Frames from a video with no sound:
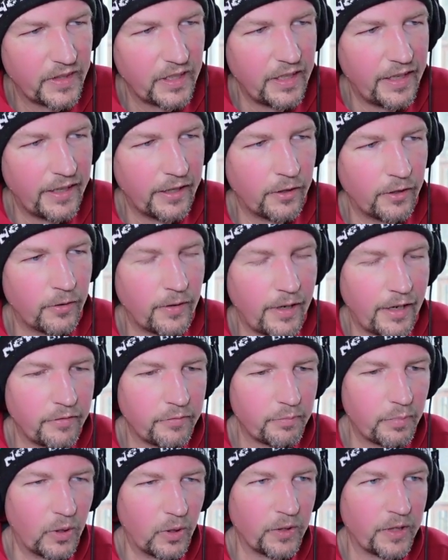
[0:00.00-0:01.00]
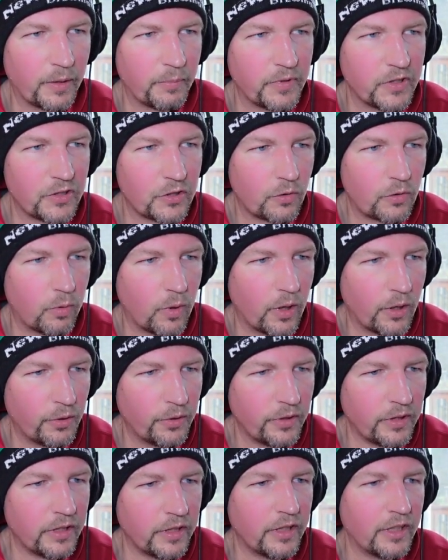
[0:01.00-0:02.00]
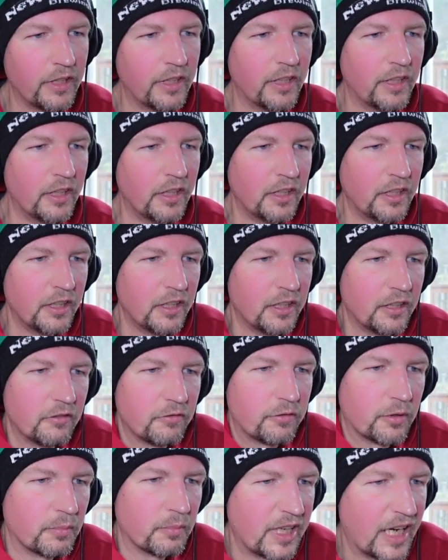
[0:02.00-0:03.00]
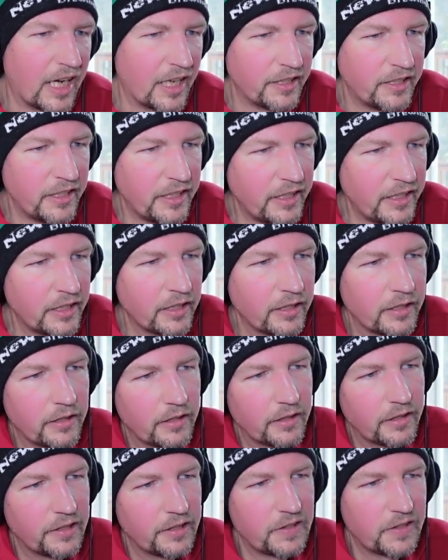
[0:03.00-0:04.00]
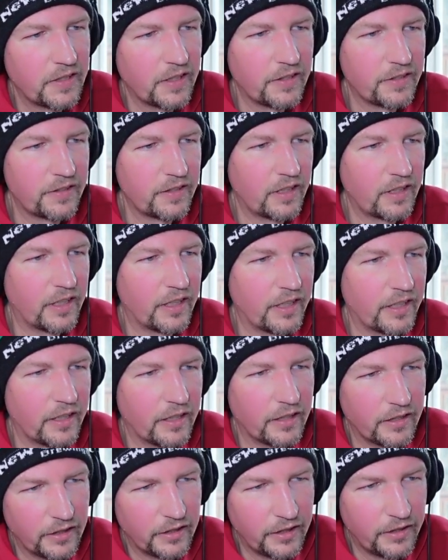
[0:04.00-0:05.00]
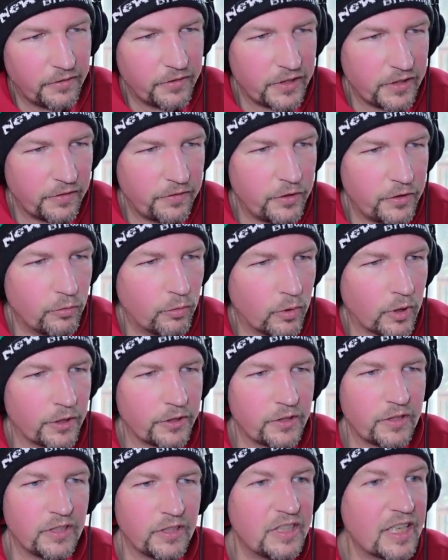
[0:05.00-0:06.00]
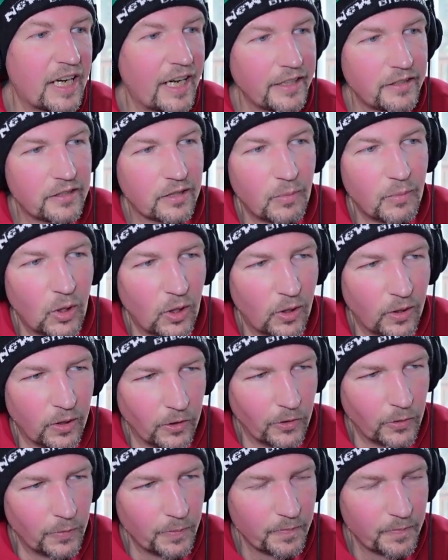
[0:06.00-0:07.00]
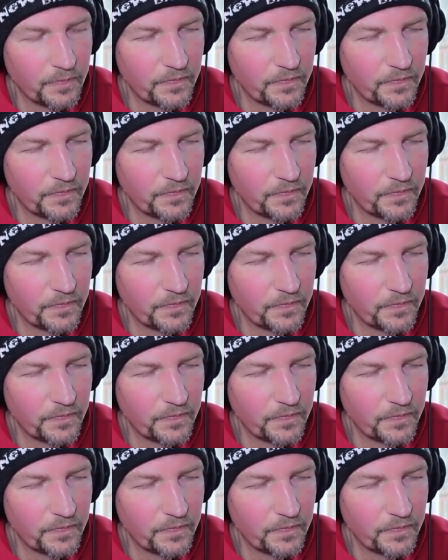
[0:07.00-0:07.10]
Now, I've pulled up this quote from Gandhi that says, live as if you were to die tomorrow.